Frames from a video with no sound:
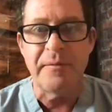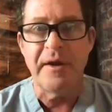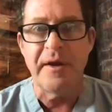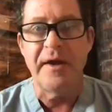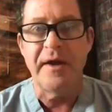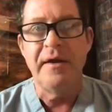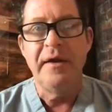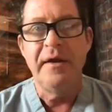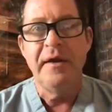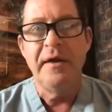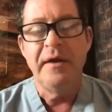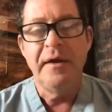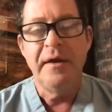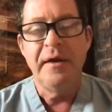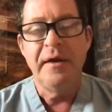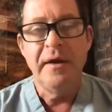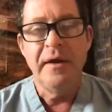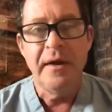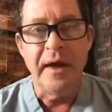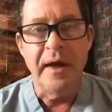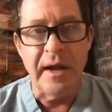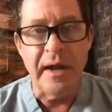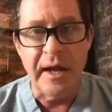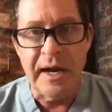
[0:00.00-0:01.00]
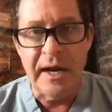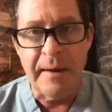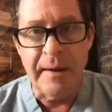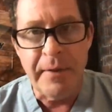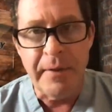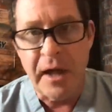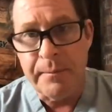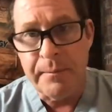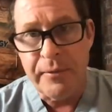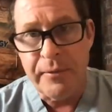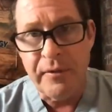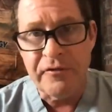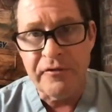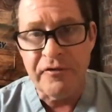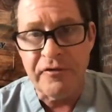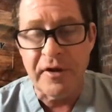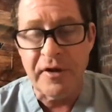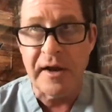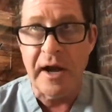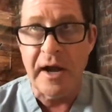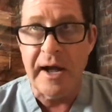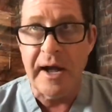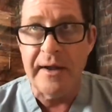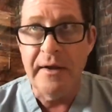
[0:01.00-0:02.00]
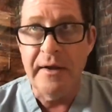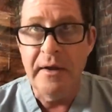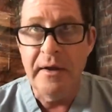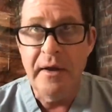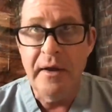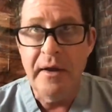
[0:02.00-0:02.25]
bit, and and I'm not a bullshit guy.